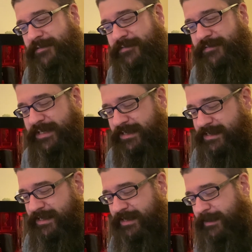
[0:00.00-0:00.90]

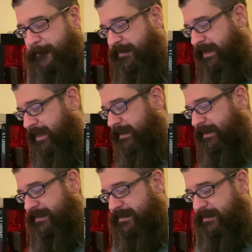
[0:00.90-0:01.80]
Frankenstein, and then
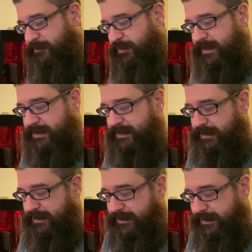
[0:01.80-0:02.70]
at some point
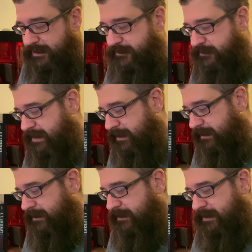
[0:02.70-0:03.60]

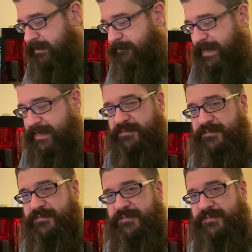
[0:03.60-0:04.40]
reading the massive